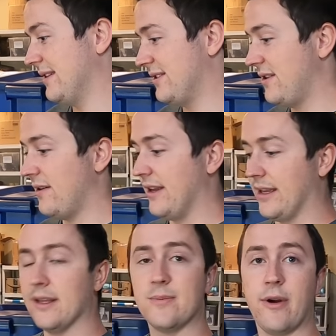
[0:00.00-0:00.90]
It's
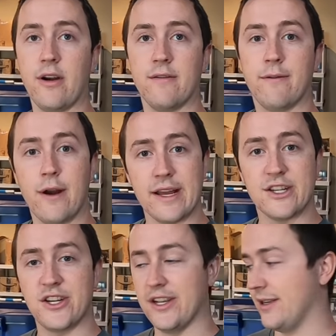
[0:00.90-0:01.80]
dirty. It's barn
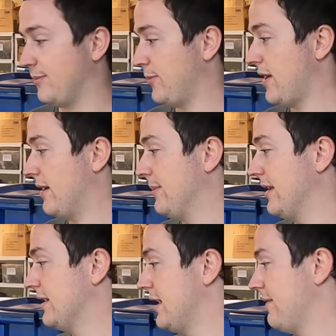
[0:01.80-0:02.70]
fresh. Me and